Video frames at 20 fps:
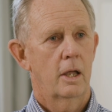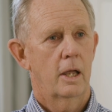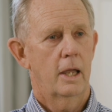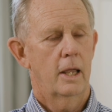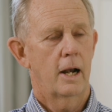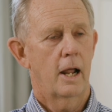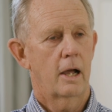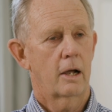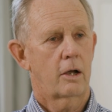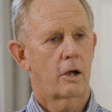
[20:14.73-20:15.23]

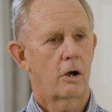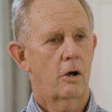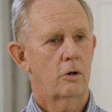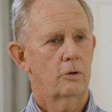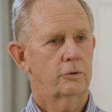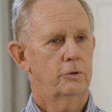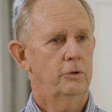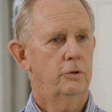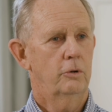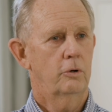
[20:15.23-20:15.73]
And I
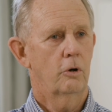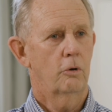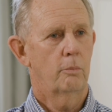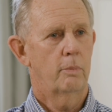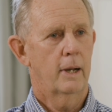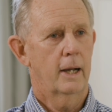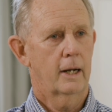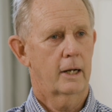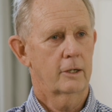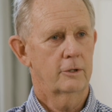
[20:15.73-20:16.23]
called Hugo
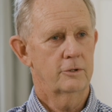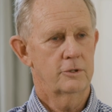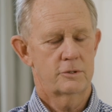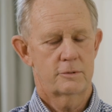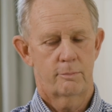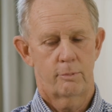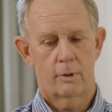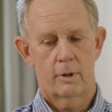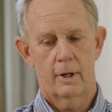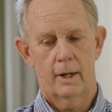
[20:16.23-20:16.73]
back in the
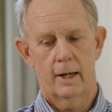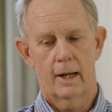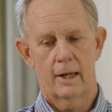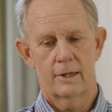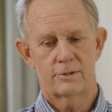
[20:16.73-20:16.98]
spring.